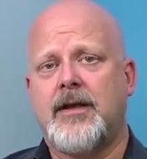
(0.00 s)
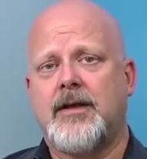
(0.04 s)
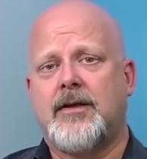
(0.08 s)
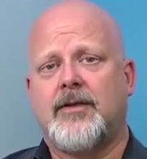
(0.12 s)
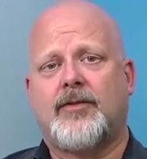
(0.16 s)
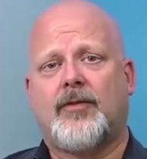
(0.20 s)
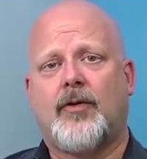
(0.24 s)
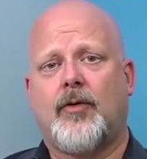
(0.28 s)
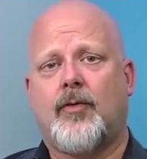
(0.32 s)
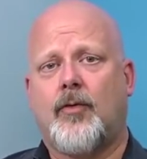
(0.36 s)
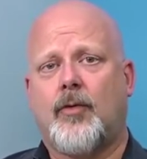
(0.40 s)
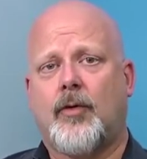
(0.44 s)

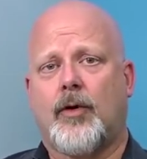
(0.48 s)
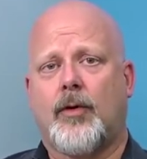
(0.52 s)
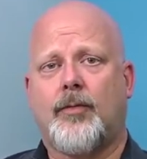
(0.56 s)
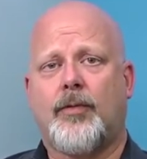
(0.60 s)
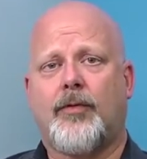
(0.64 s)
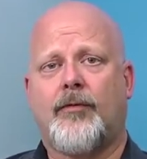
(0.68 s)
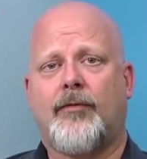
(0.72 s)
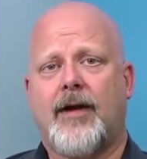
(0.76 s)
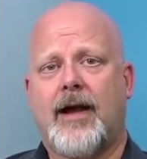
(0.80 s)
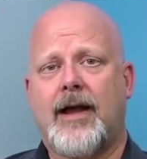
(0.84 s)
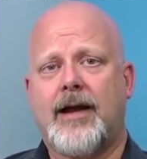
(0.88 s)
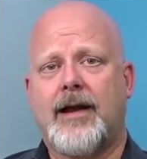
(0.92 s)
So we're
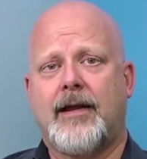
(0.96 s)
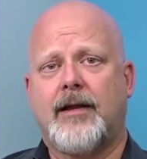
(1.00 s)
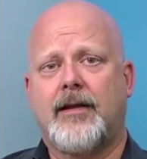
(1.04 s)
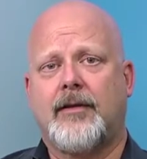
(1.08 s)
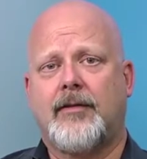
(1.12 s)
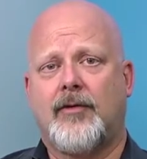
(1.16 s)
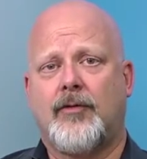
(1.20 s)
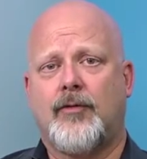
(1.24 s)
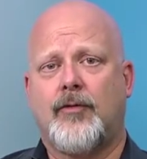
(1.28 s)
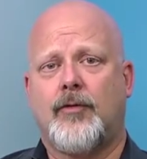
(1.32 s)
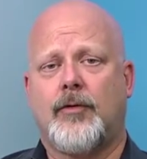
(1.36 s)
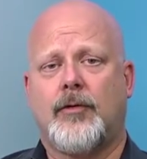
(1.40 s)
providing
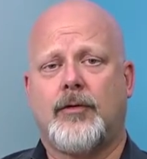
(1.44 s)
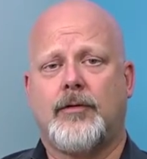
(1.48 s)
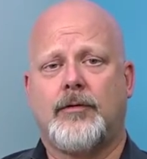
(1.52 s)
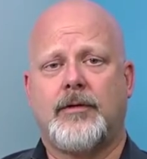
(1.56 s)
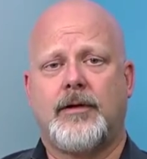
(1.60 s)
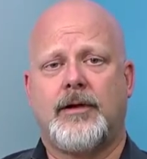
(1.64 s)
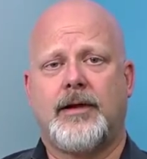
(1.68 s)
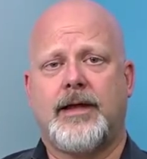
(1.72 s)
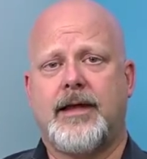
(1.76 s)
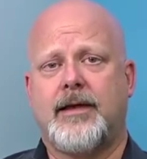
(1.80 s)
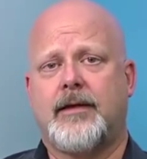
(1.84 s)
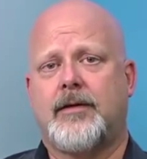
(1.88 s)
a tool,
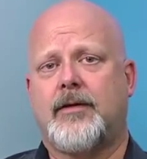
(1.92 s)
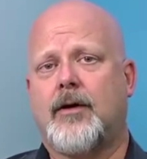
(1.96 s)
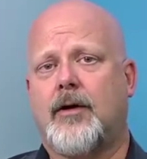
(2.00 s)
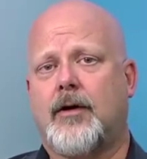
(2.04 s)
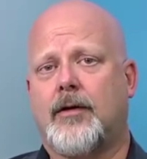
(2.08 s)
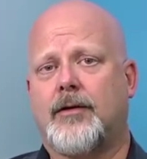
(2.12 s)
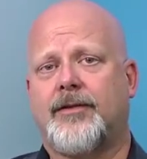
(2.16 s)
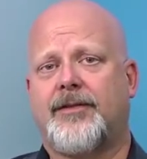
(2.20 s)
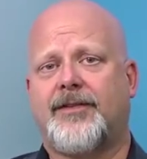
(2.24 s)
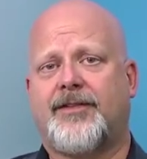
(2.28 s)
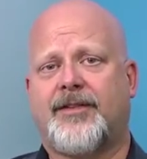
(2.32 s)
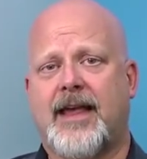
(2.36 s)
again,
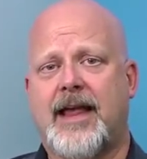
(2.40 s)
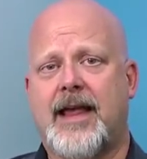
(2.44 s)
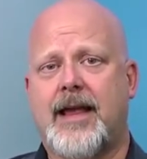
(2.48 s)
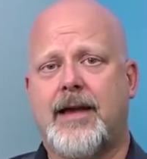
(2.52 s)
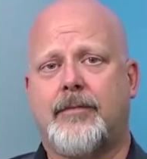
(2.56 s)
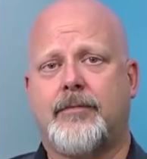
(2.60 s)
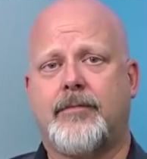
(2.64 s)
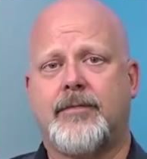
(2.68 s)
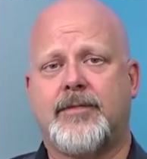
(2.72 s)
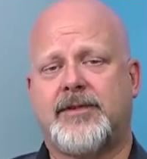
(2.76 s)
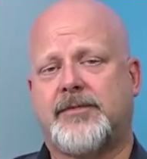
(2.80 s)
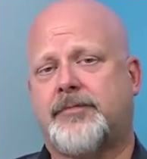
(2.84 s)
called
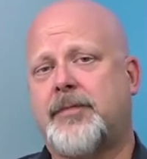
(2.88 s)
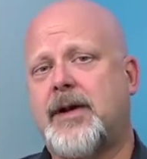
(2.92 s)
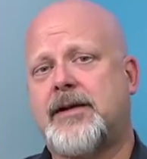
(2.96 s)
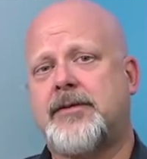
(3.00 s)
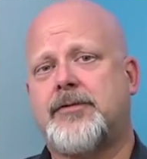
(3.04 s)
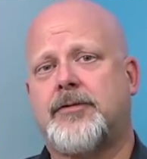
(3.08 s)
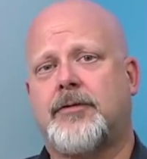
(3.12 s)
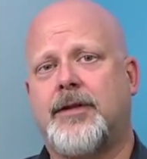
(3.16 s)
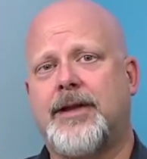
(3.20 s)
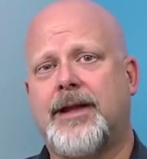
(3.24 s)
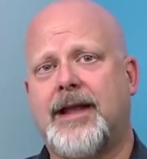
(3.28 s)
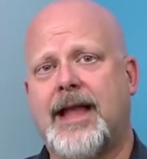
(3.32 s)
SAM,
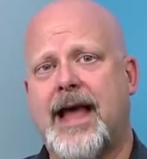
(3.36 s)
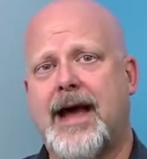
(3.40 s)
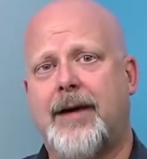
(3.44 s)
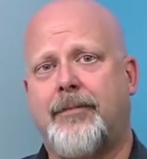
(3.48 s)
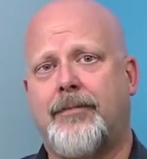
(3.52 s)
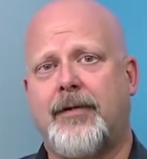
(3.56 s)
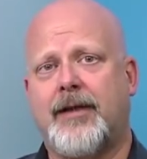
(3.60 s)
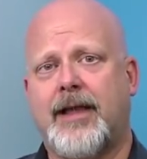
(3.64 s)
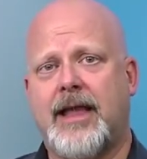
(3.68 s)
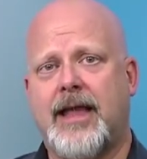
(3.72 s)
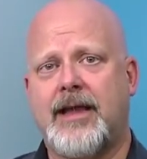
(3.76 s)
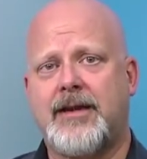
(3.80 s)
Spectralink
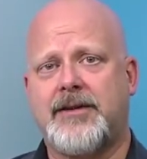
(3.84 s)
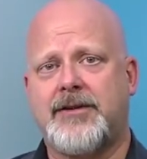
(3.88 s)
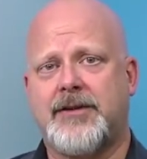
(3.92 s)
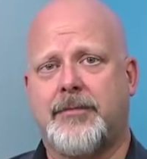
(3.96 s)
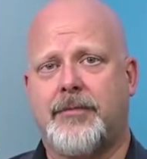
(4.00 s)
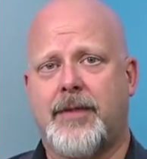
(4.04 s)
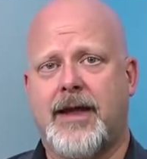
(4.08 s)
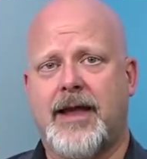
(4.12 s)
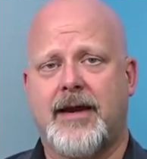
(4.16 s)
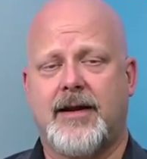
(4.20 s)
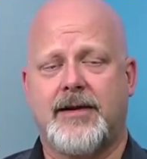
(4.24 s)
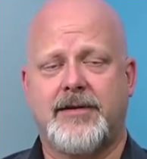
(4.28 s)

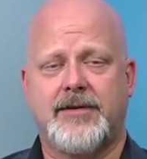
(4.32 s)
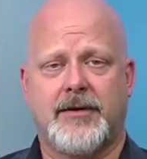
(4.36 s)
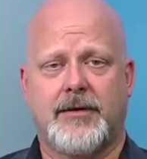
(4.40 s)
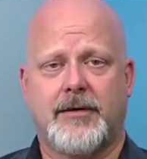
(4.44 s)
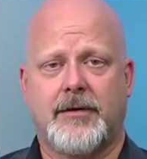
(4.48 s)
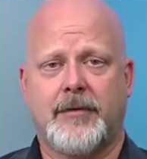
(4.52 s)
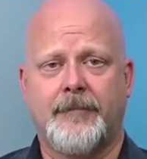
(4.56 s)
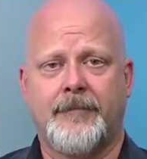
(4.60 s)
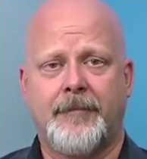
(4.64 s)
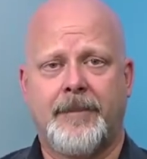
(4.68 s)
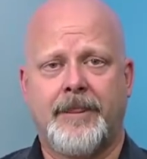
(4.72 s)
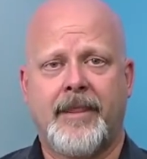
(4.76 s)
Application
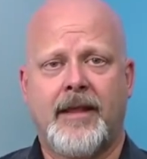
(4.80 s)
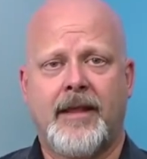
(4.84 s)
Manager.